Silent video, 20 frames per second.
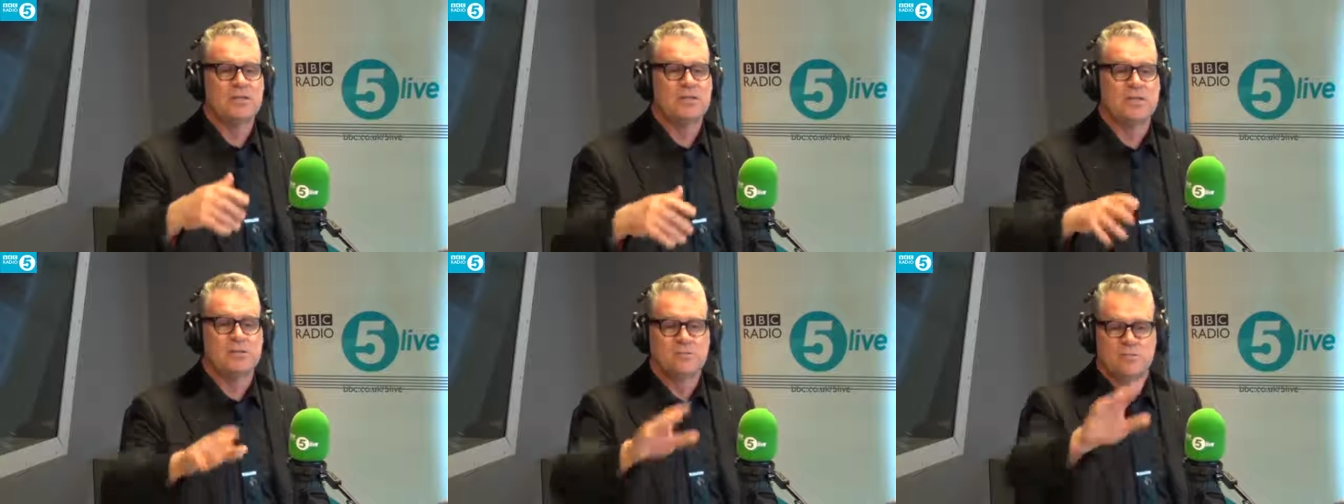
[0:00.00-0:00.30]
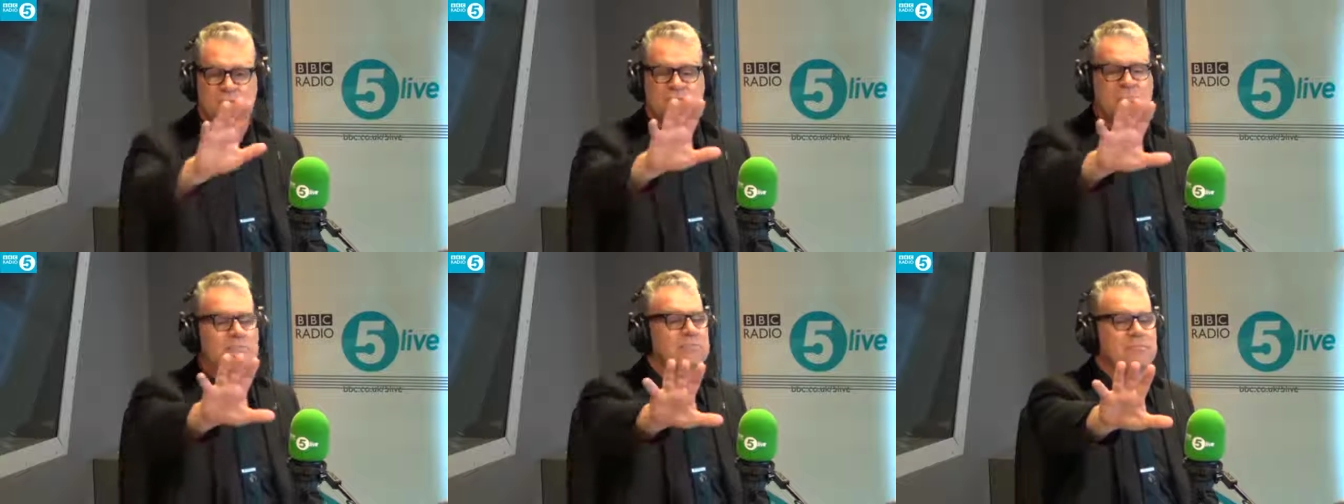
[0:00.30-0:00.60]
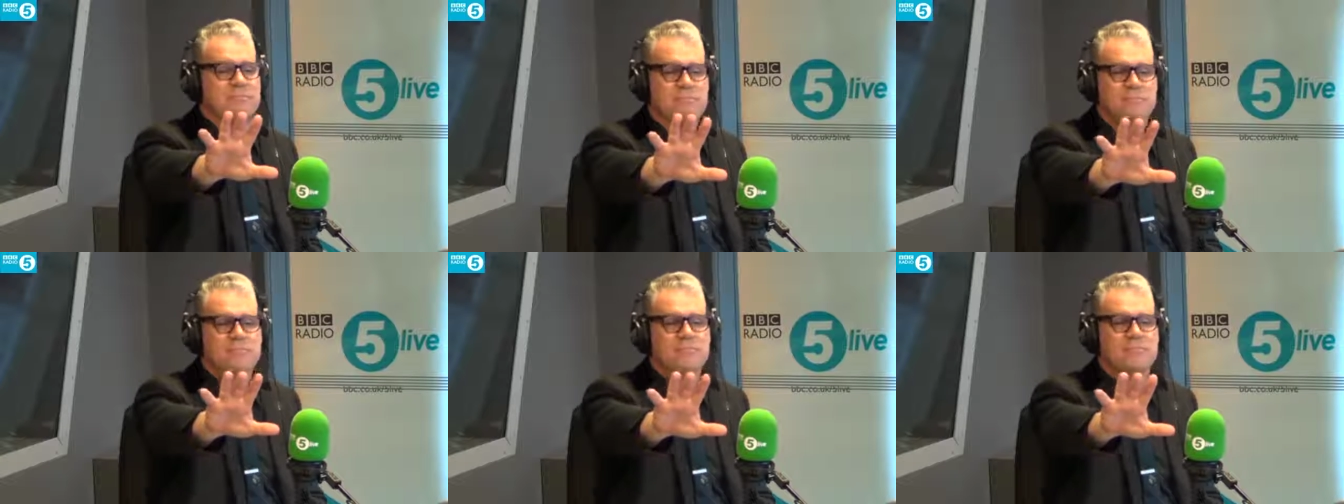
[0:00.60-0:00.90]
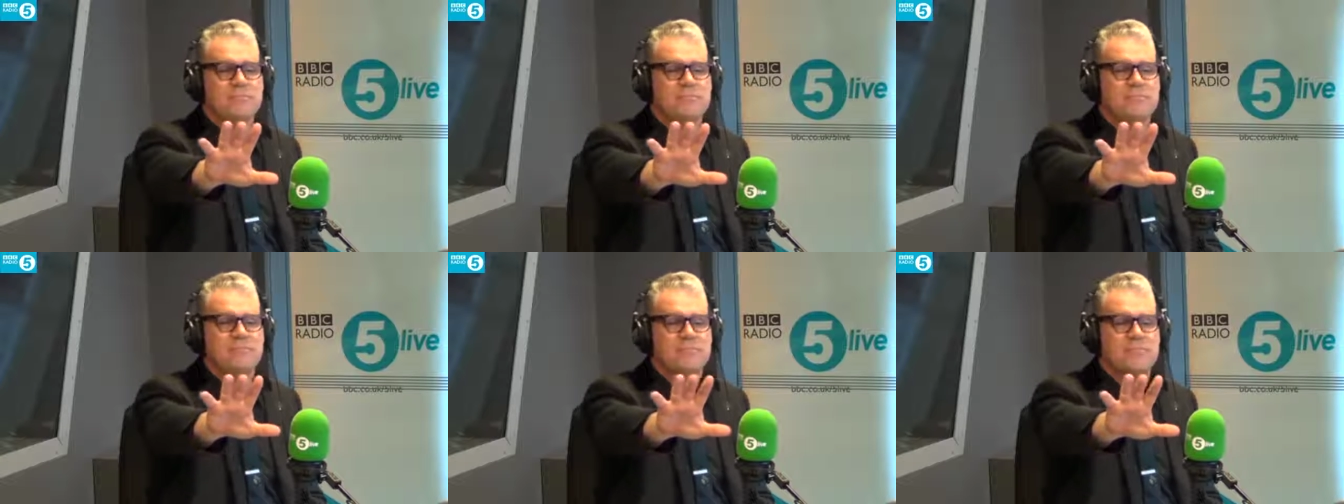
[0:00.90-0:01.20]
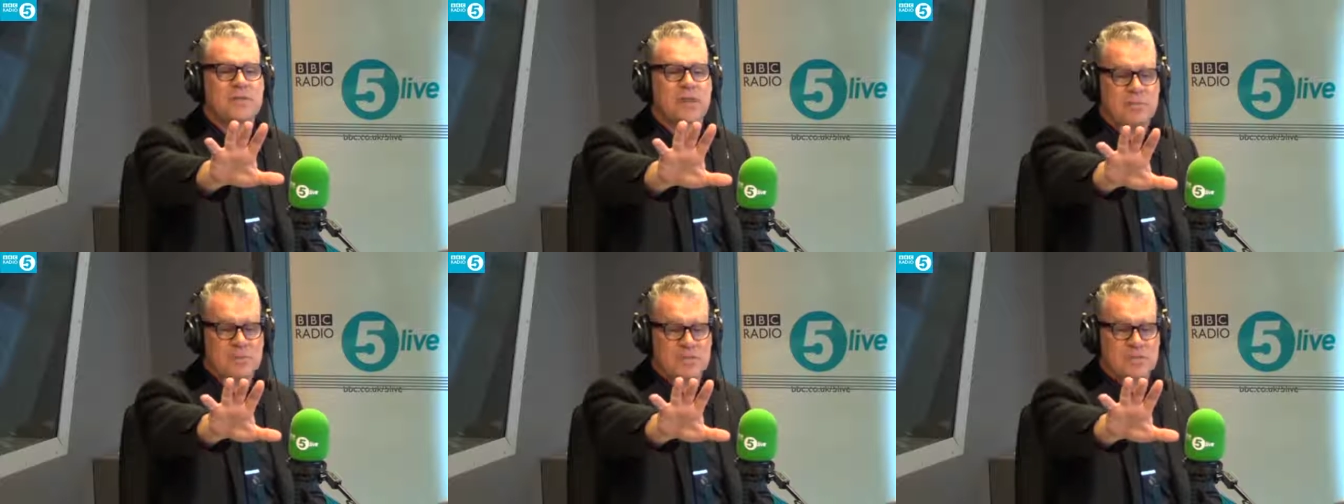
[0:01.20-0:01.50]
said,
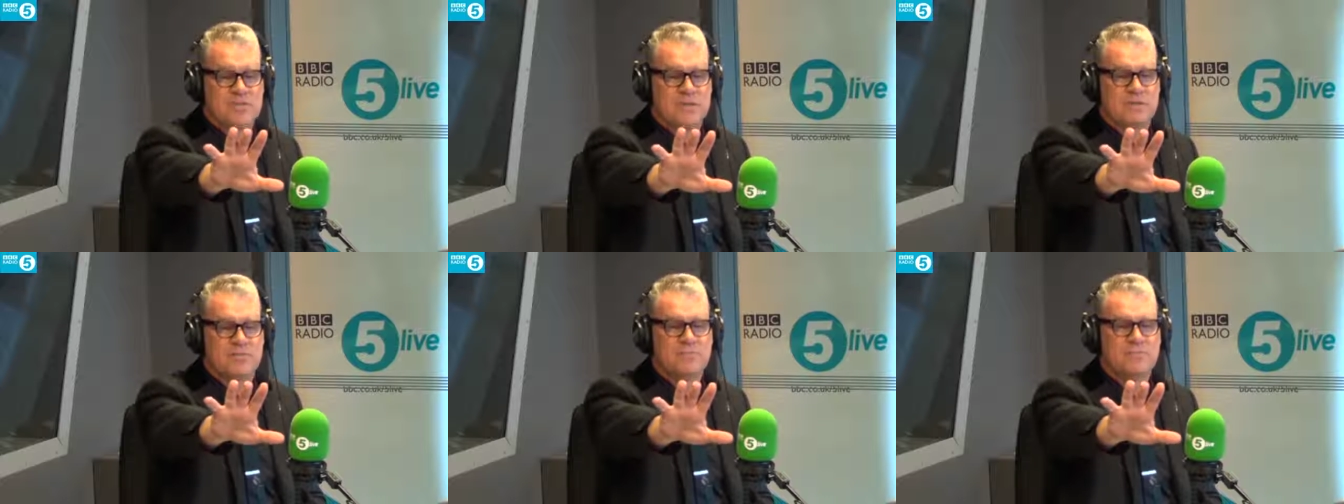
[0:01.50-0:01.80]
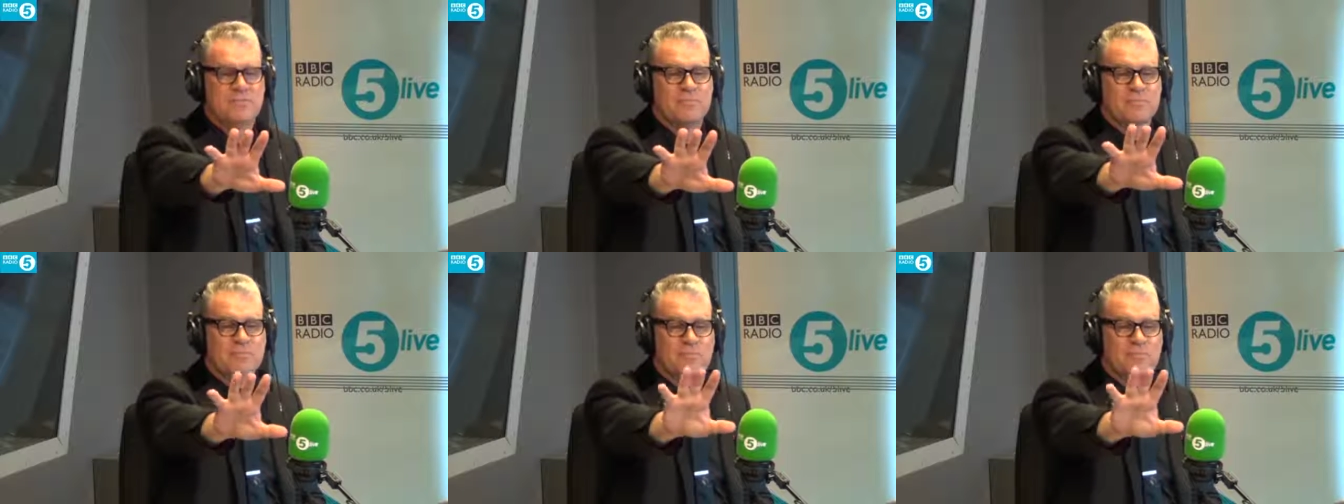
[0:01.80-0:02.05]
"Keep it to yourself.